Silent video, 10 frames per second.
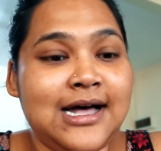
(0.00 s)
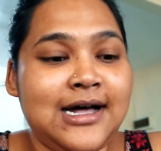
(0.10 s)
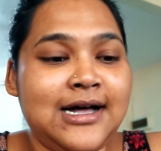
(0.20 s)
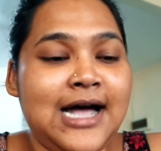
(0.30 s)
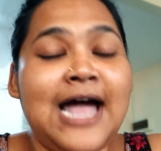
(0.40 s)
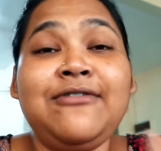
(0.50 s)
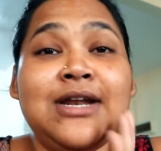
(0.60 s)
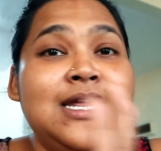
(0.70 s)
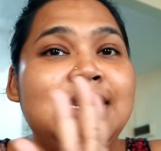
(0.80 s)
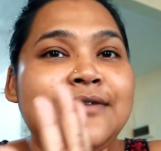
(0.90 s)
I
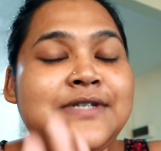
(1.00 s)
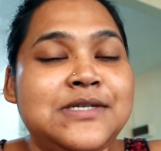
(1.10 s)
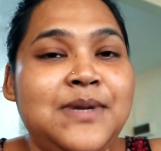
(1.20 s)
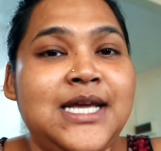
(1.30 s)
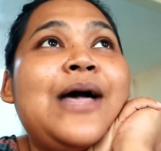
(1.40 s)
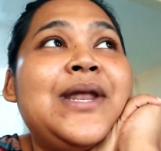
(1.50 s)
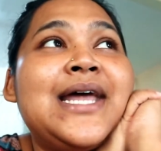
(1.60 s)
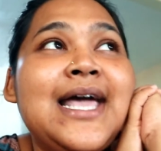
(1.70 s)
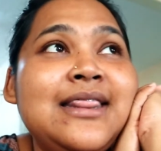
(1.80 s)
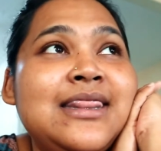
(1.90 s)
really love this place. When
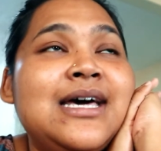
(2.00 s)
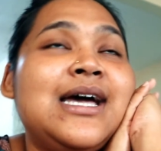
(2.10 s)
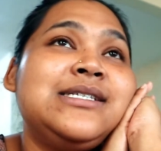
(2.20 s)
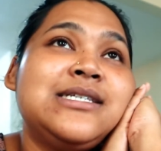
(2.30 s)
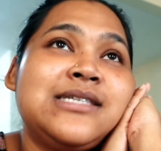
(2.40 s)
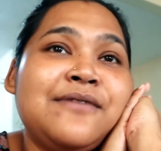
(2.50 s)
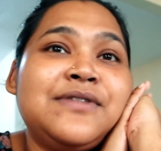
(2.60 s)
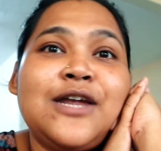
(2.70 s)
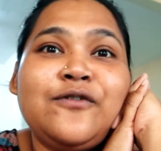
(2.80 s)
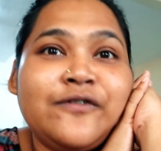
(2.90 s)
I enter, I just
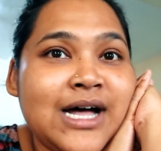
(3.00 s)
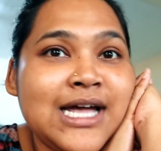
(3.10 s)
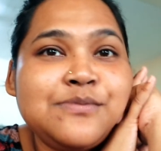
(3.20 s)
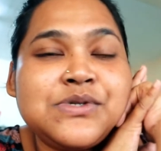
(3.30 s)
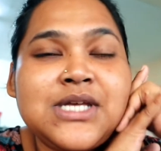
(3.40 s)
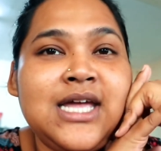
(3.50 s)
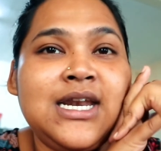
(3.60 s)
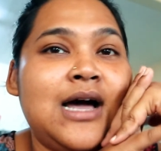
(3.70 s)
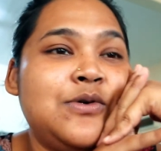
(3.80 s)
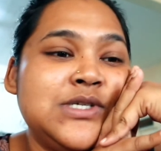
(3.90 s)
have that vibes,
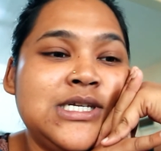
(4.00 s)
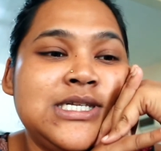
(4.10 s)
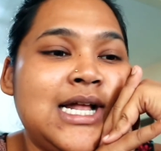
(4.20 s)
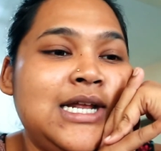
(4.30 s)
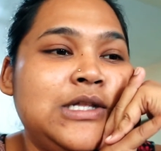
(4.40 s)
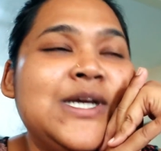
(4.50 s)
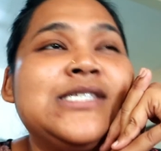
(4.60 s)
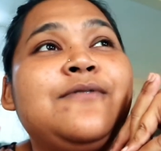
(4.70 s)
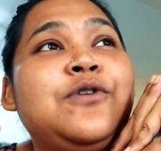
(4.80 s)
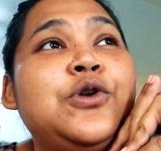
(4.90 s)
and I was just telling to
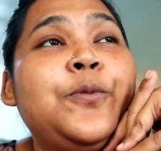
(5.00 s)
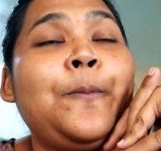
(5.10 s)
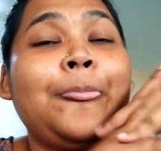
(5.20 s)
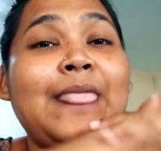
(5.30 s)
myself, you know,